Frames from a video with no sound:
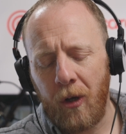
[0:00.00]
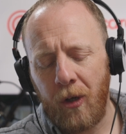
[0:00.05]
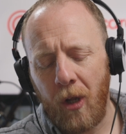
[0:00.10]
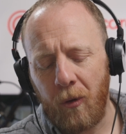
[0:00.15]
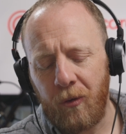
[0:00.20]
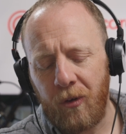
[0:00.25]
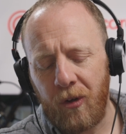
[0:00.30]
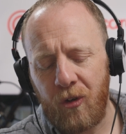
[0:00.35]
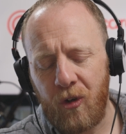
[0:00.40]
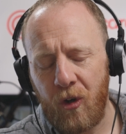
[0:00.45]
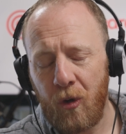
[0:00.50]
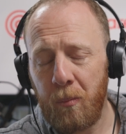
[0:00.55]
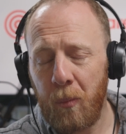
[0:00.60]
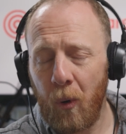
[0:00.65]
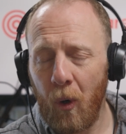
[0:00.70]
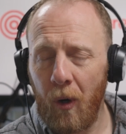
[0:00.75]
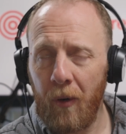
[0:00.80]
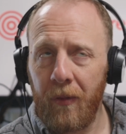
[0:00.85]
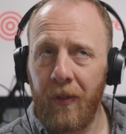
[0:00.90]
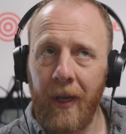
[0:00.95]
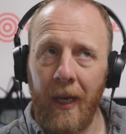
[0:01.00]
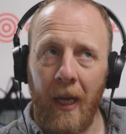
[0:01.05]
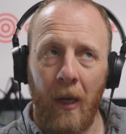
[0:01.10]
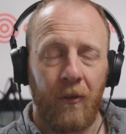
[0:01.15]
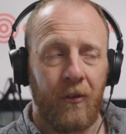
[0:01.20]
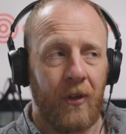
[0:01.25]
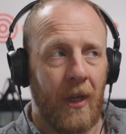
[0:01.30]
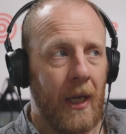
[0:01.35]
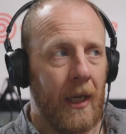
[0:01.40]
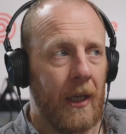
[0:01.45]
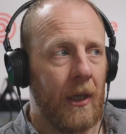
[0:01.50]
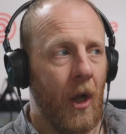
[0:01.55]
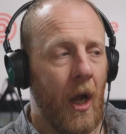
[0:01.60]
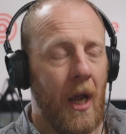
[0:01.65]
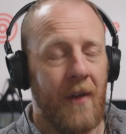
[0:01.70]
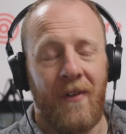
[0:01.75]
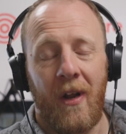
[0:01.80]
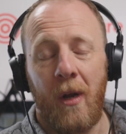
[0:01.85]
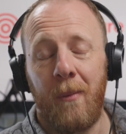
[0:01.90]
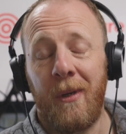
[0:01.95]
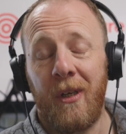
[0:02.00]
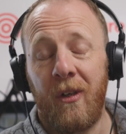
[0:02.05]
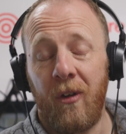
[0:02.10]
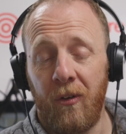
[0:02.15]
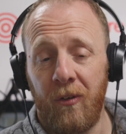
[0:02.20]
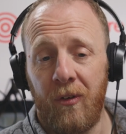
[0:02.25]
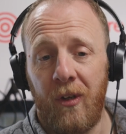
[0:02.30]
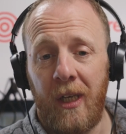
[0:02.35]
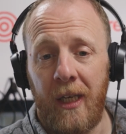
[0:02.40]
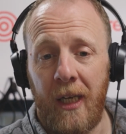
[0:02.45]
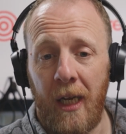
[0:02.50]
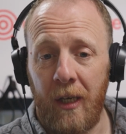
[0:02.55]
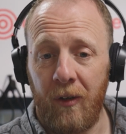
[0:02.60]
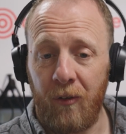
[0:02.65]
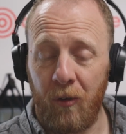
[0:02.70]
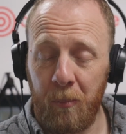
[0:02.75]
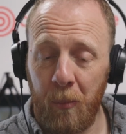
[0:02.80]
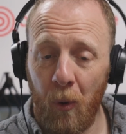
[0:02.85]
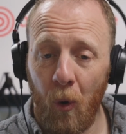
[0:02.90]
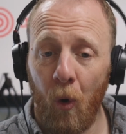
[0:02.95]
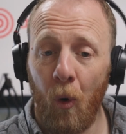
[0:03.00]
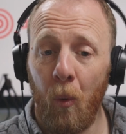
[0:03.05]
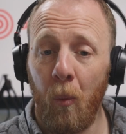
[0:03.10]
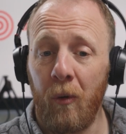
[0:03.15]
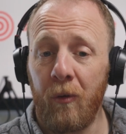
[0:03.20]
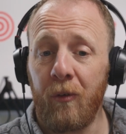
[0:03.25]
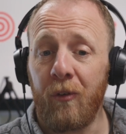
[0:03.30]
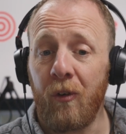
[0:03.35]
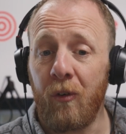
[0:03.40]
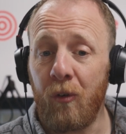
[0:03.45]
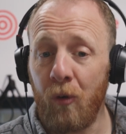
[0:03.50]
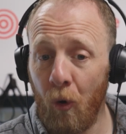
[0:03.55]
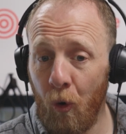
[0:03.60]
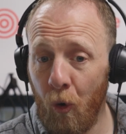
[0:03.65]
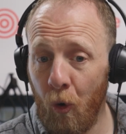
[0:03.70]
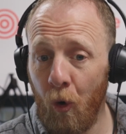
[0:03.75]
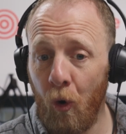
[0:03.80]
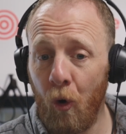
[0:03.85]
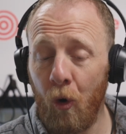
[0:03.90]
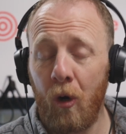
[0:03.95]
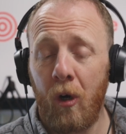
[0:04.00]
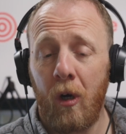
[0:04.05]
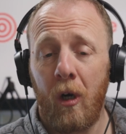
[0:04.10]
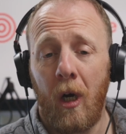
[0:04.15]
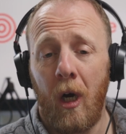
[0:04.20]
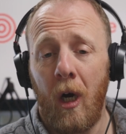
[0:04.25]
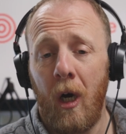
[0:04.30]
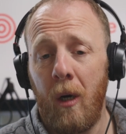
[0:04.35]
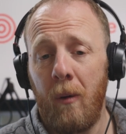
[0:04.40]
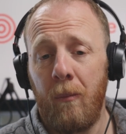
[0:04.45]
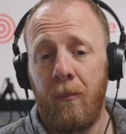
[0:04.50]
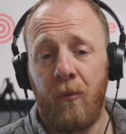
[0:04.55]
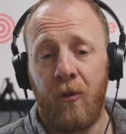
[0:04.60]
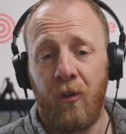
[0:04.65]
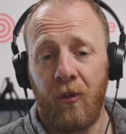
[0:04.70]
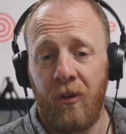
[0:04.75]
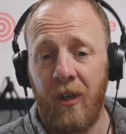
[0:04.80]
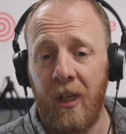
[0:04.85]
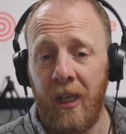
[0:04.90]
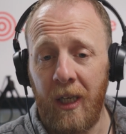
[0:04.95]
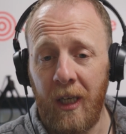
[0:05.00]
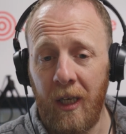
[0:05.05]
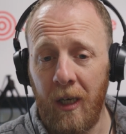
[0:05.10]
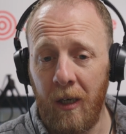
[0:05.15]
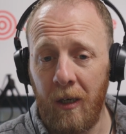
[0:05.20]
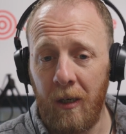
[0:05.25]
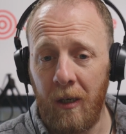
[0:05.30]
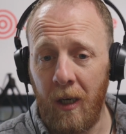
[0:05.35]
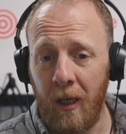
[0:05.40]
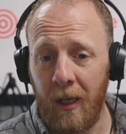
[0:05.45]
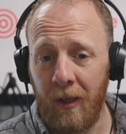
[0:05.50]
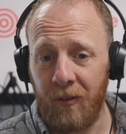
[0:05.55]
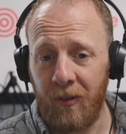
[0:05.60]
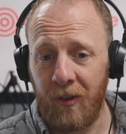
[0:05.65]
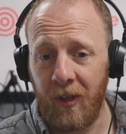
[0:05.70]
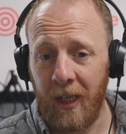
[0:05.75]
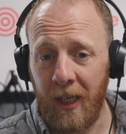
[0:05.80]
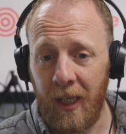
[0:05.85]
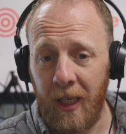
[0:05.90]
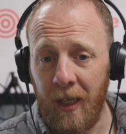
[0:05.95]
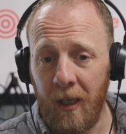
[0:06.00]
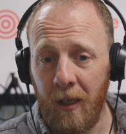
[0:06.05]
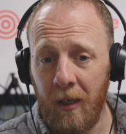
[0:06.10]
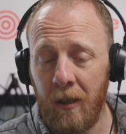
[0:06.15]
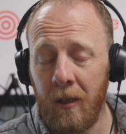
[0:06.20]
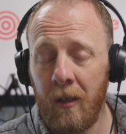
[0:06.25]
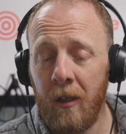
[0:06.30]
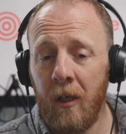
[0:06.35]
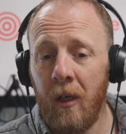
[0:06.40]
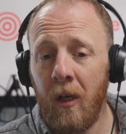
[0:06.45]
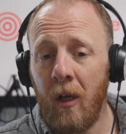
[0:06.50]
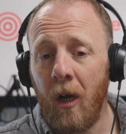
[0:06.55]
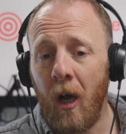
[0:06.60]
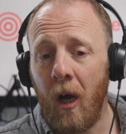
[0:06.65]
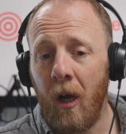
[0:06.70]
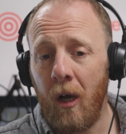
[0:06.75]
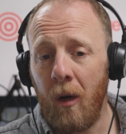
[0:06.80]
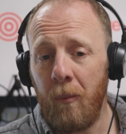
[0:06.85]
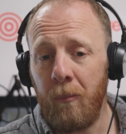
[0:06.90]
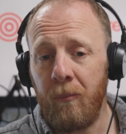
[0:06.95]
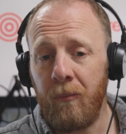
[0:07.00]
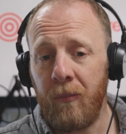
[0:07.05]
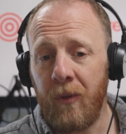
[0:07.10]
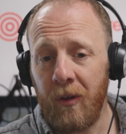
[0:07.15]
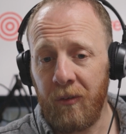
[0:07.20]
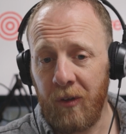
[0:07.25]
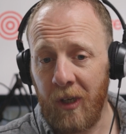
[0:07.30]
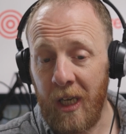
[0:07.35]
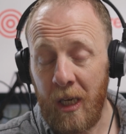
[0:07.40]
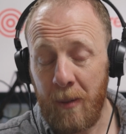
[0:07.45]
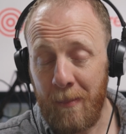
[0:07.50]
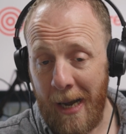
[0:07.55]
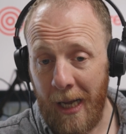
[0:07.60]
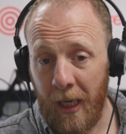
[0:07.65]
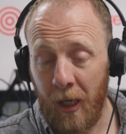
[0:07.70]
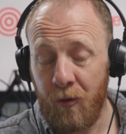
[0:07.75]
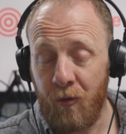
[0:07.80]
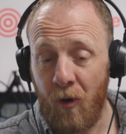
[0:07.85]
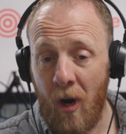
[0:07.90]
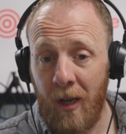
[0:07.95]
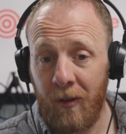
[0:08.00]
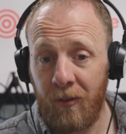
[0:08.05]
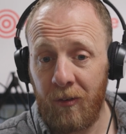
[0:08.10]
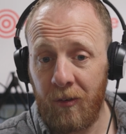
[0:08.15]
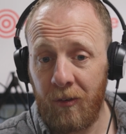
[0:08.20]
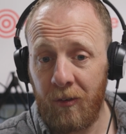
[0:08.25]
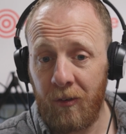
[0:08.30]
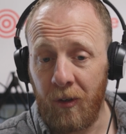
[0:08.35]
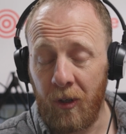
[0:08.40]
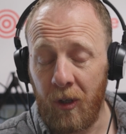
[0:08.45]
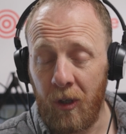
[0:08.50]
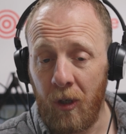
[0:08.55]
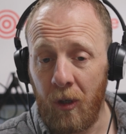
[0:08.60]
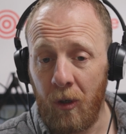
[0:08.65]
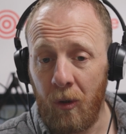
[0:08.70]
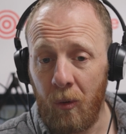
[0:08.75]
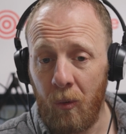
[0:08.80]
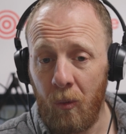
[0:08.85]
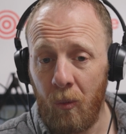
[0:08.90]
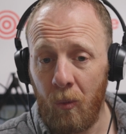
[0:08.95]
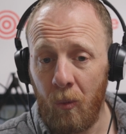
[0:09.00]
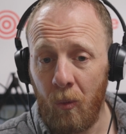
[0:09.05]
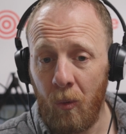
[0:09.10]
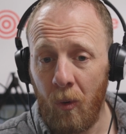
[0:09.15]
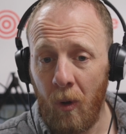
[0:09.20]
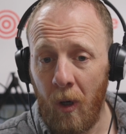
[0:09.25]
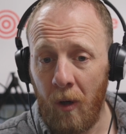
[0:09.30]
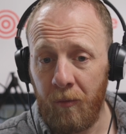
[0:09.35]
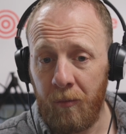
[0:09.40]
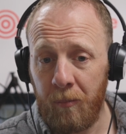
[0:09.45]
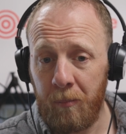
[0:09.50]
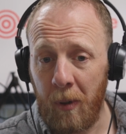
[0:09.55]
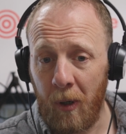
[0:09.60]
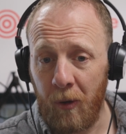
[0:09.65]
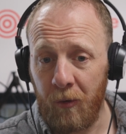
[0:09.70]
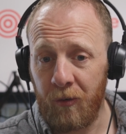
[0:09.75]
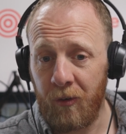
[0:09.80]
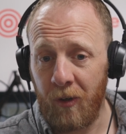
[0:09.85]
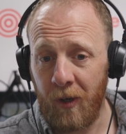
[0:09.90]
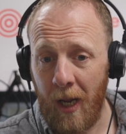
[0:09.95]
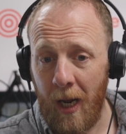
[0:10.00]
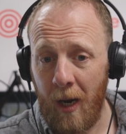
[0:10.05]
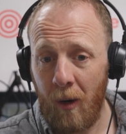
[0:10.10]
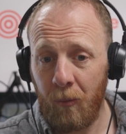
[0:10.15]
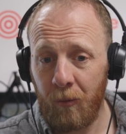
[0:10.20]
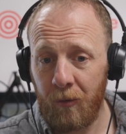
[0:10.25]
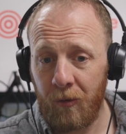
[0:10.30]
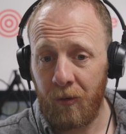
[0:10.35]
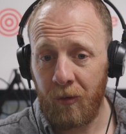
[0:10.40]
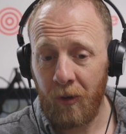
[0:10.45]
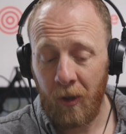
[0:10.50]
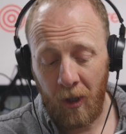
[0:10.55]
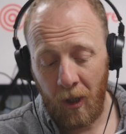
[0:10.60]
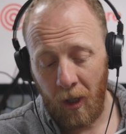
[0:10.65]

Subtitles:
noticed you'd put a thing out saying, like, if anybody does need any support, wants to talk, just needing a listening ear, there's an email address that you have posted out,